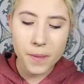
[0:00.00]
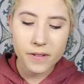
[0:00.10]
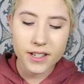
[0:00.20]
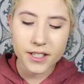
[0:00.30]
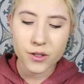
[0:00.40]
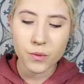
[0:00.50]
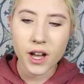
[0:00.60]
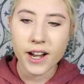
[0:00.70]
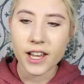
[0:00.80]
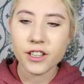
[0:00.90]
This is
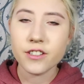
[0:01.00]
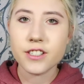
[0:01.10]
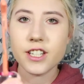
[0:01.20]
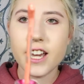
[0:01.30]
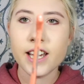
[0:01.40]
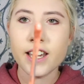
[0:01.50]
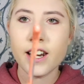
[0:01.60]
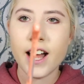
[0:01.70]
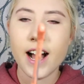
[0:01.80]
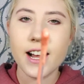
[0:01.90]
what it looks like.
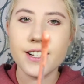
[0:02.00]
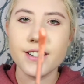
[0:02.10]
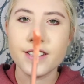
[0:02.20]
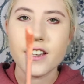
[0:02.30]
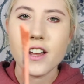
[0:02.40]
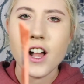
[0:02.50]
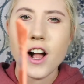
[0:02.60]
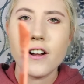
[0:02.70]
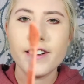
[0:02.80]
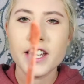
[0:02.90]
It has
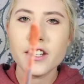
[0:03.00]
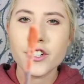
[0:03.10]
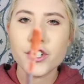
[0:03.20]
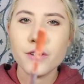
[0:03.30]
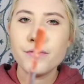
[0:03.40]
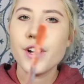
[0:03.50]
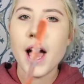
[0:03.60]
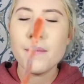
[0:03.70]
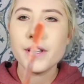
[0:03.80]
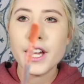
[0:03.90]
a regular doe foot
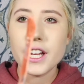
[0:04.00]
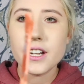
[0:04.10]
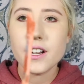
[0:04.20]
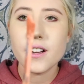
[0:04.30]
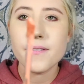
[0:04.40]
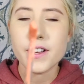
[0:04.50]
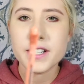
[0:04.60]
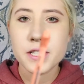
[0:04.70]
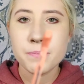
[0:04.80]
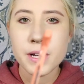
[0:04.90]
applicator,
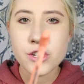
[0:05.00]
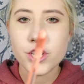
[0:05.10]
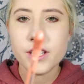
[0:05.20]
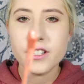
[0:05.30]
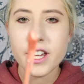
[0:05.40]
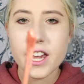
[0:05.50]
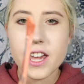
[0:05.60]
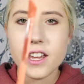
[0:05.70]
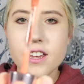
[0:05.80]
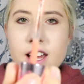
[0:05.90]
very spongy
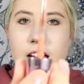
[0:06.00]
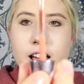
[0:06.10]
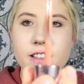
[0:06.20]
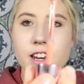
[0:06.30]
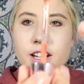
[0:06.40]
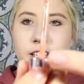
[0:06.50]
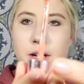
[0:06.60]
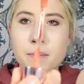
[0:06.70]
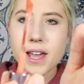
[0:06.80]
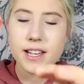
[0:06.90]
looking, and then a
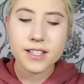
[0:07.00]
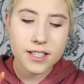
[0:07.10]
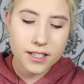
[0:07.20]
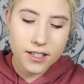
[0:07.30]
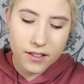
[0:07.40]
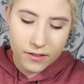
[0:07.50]
clear base.